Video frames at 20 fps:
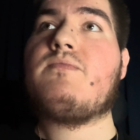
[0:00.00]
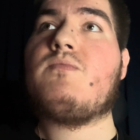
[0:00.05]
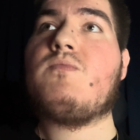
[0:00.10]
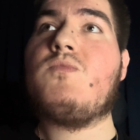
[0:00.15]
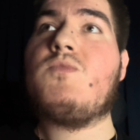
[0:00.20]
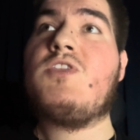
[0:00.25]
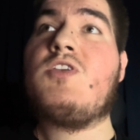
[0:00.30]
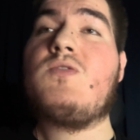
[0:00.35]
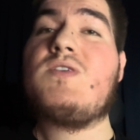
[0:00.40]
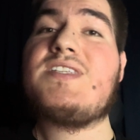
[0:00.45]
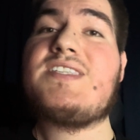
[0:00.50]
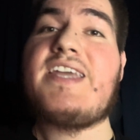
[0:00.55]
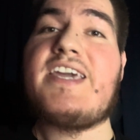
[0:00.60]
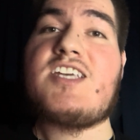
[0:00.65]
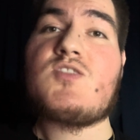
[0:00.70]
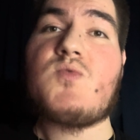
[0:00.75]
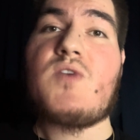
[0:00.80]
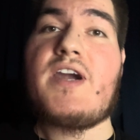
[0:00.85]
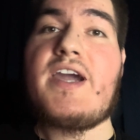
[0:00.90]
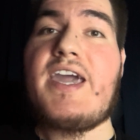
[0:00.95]
there was
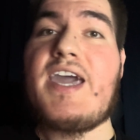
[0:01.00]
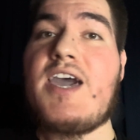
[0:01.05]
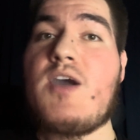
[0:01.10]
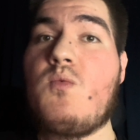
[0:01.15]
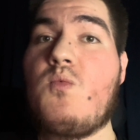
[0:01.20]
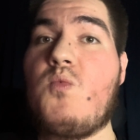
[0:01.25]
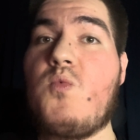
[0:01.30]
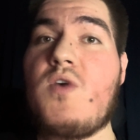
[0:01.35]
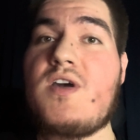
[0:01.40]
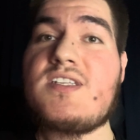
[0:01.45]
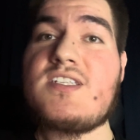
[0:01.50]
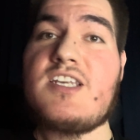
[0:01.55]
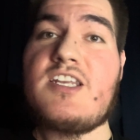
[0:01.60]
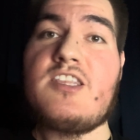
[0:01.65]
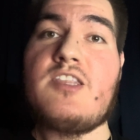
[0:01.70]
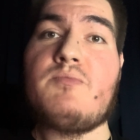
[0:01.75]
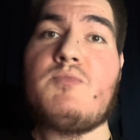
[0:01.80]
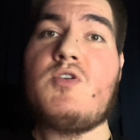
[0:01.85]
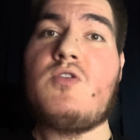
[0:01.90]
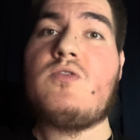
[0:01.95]
days where I wasn't in
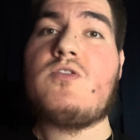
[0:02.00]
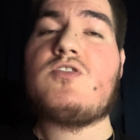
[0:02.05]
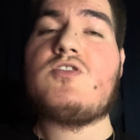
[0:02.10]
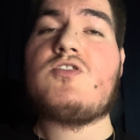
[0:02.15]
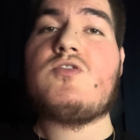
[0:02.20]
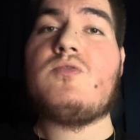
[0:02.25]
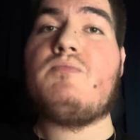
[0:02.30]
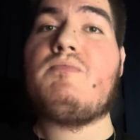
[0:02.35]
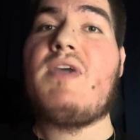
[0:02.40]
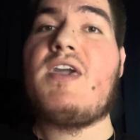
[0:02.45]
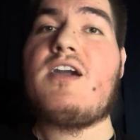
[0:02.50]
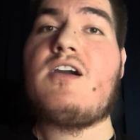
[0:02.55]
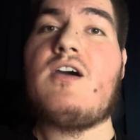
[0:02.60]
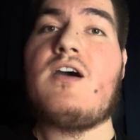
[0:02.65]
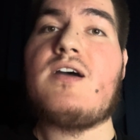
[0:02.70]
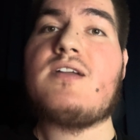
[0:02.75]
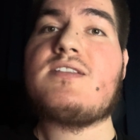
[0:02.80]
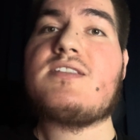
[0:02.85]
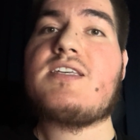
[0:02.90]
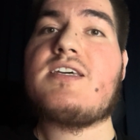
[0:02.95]
the mood to make
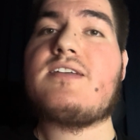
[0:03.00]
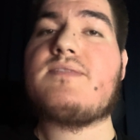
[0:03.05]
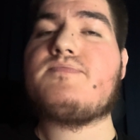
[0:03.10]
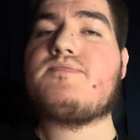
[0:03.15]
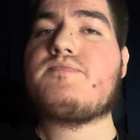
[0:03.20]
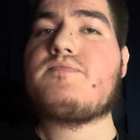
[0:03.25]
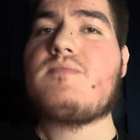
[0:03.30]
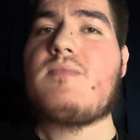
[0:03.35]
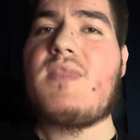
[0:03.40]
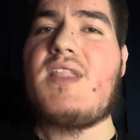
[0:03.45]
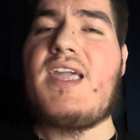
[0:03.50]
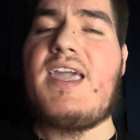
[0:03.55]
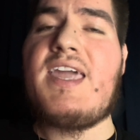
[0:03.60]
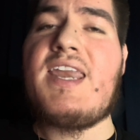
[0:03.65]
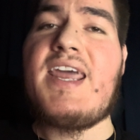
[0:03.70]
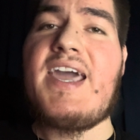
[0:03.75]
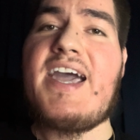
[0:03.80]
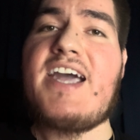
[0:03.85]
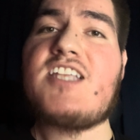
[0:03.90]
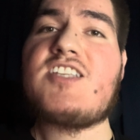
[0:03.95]
content. And
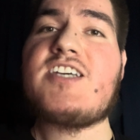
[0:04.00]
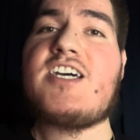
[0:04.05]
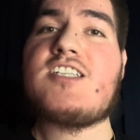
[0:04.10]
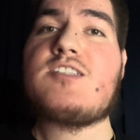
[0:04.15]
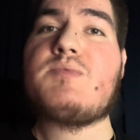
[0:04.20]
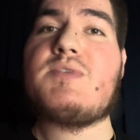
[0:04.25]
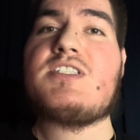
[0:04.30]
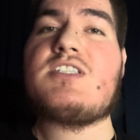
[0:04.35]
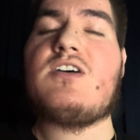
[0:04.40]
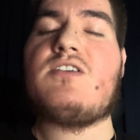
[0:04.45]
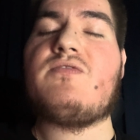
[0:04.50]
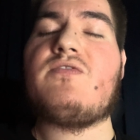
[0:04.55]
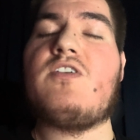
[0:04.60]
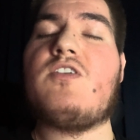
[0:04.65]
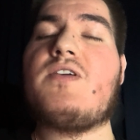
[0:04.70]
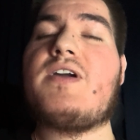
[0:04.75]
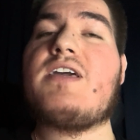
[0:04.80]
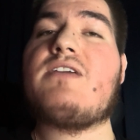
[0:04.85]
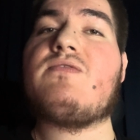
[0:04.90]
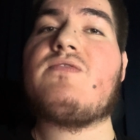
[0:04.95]
I had to ask myself,
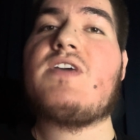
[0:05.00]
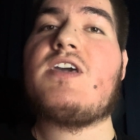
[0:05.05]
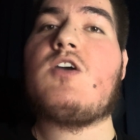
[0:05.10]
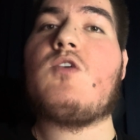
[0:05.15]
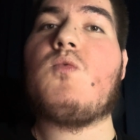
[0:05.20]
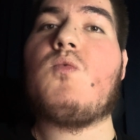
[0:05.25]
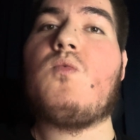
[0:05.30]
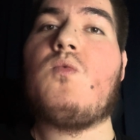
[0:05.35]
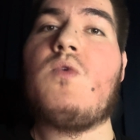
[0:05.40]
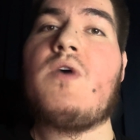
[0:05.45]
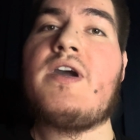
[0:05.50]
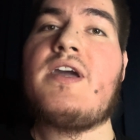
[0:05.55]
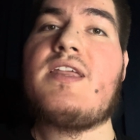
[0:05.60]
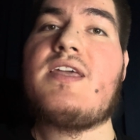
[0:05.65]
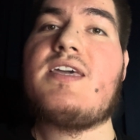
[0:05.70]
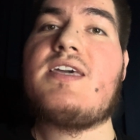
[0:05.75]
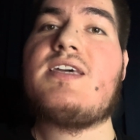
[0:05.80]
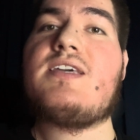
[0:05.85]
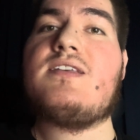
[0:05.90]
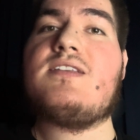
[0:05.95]
okay, Vic, what
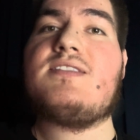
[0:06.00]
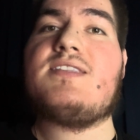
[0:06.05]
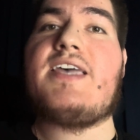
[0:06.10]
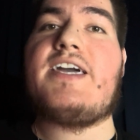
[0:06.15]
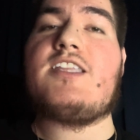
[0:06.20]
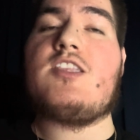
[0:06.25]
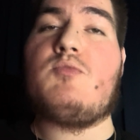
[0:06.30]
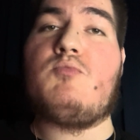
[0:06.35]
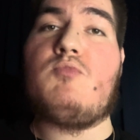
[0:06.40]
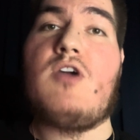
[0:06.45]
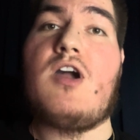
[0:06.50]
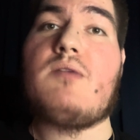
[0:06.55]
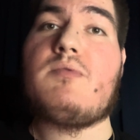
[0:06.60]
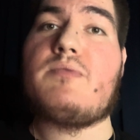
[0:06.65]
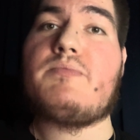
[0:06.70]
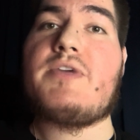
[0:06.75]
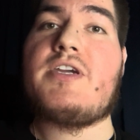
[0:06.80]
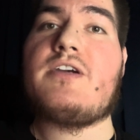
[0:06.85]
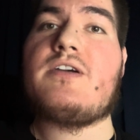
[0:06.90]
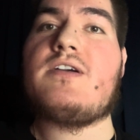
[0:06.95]
is the
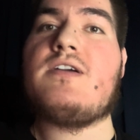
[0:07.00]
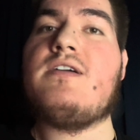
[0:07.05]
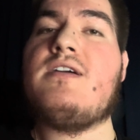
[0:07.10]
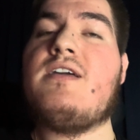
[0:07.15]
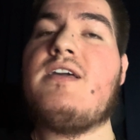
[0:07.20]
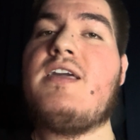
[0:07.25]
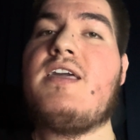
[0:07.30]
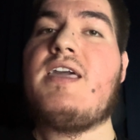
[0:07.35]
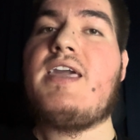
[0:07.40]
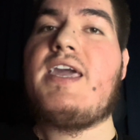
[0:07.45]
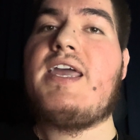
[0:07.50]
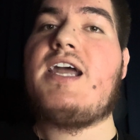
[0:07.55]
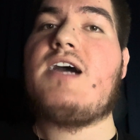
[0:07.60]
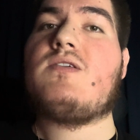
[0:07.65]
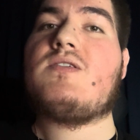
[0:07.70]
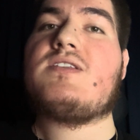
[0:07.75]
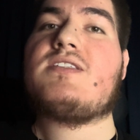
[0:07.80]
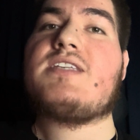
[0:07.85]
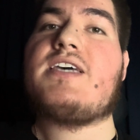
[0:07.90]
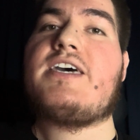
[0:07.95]
problem here? And I
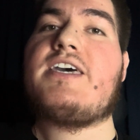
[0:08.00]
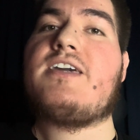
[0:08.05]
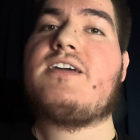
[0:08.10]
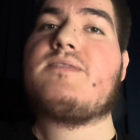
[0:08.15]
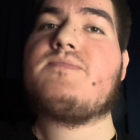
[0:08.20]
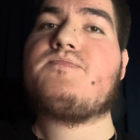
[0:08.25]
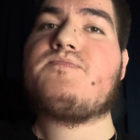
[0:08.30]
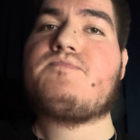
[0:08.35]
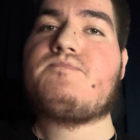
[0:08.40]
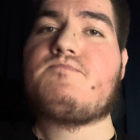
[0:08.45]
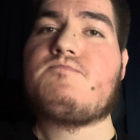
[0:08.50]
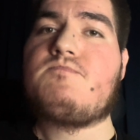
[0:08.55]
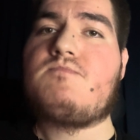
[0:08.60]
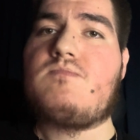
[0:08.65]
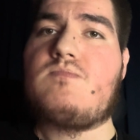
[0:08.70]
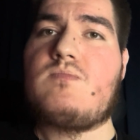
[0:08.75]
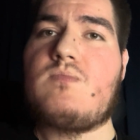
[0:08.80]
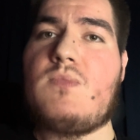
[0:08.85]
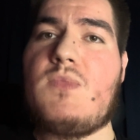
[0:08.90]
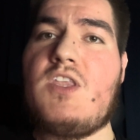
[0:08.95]
was like,
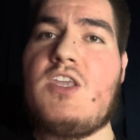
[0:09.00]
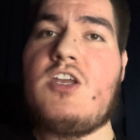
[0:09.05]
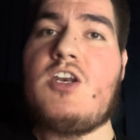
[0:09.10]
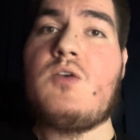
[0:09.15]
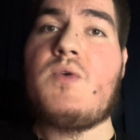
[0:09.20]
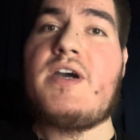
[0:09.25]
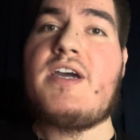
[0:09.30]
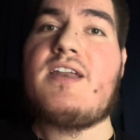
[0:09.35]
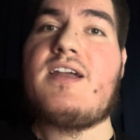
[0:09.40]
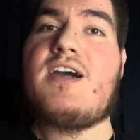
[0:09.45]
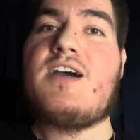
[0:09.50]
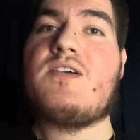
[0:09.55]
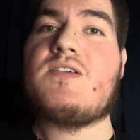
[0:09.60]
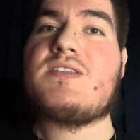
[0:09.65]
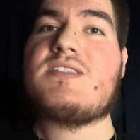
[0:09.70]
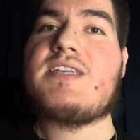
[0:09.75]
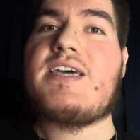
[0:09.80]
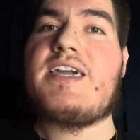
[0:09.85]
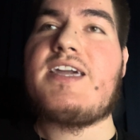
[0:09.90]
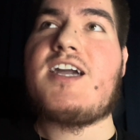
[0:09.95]
you know what? I
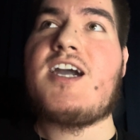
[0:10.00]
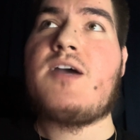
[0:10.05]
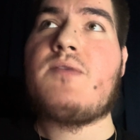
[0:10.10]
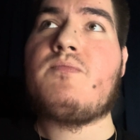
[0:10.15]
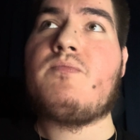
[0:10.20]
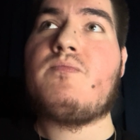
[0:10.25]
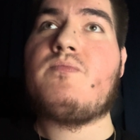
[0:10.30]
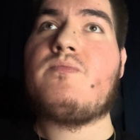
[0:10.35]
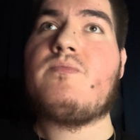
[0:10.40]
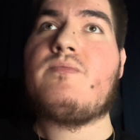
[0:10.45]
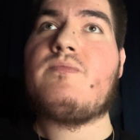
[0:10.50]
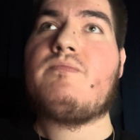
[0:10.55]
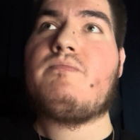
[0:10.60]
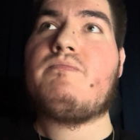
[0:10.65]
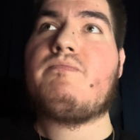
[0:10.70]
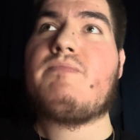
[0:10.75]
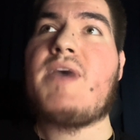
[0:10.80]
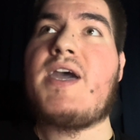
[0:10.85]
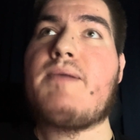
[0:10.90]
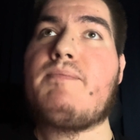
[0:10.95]
was like,
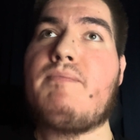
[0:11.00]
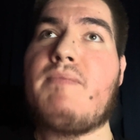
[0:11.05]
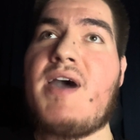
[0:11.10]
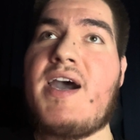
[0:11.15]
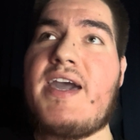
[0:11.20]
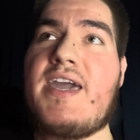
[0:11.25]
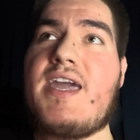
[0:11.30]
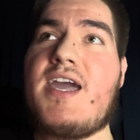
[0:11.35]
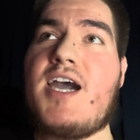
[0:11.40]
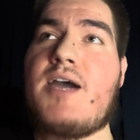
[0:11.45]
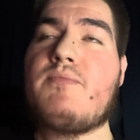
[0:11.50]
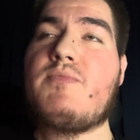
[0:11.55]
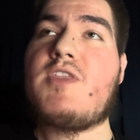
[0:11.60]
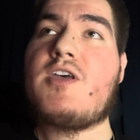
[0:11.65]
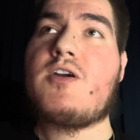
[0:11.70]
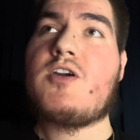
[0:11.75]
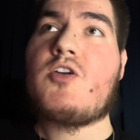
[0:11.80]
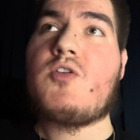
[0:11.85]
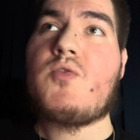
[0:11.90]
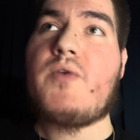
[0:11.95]

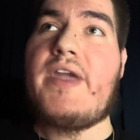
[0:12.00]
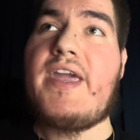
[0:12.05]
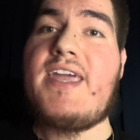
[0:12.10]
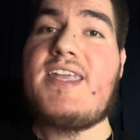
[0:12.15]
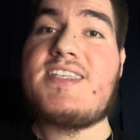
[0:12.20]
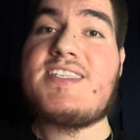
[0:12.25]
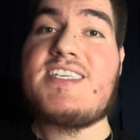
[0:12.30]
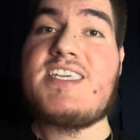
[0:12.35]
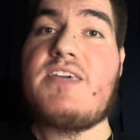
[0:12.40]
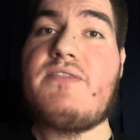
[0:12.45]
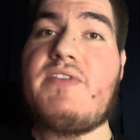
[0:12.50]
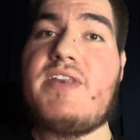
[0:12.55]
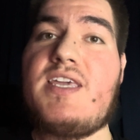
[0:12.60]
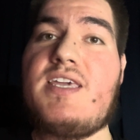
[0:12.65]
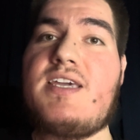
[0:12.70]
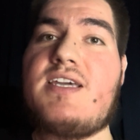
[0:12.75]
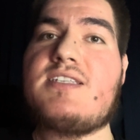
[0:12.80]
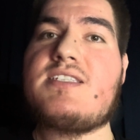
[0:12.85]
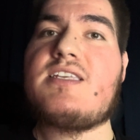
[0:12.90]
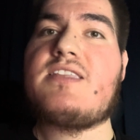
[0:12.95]
the
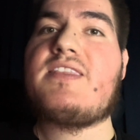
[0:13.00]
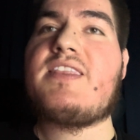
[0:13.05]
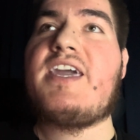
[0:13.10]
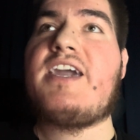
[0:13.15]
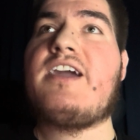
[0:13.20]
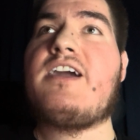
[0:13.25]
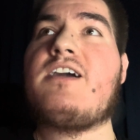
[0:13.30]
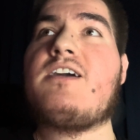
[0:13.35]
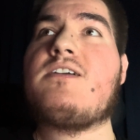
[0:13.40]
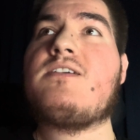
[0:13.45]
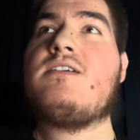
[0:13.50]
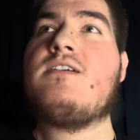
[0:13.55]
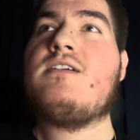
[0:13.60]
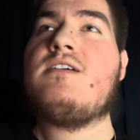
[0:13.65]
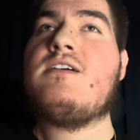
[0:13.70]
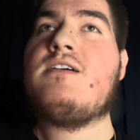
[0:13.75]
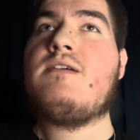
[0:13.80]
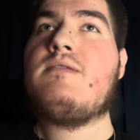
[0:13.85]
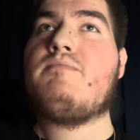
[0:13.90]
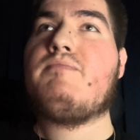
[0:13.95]
creativity isn't there.
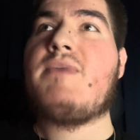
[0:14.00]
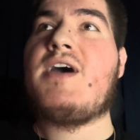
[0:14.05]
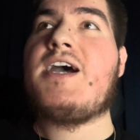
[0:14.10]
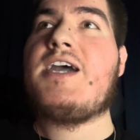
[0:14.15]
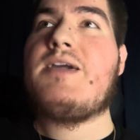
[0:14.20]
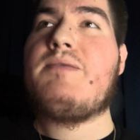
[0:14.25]
My